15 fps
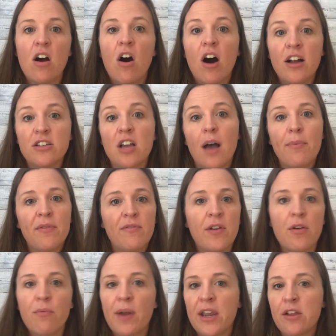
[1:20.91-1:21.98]
on top of their
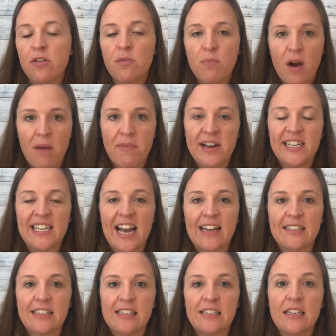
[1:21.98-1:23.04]
regular property
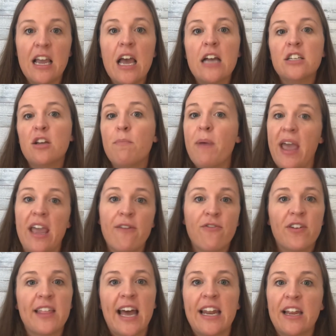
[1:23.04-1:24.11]
taxes to pay
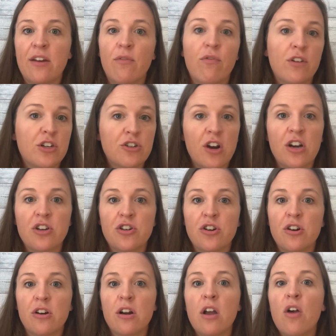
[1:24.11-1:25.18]
for that
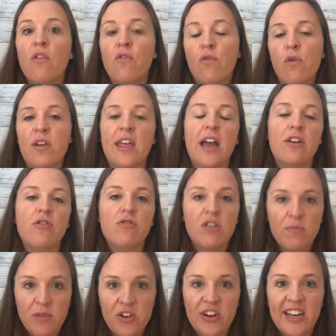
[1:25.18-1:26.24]
infrastructure for that new
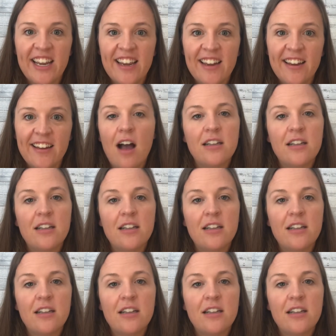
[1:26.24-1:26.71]
community.